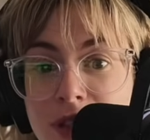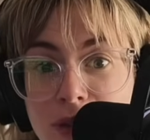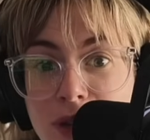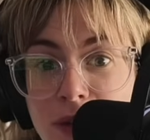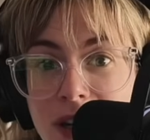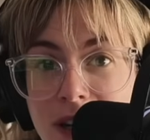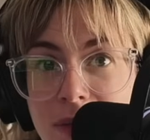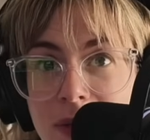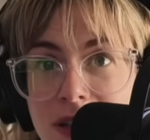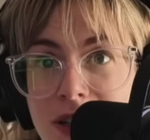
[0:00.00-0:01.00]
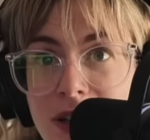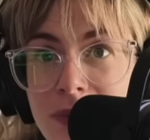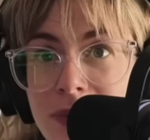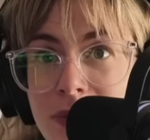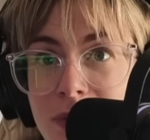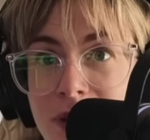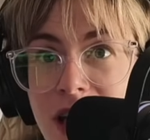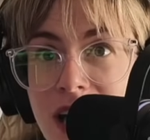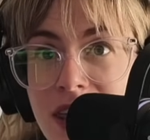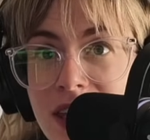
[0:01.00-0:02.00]
you don't hear the metronome, which
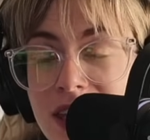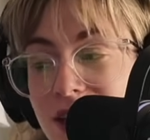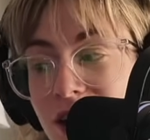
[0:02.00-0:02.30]
I think is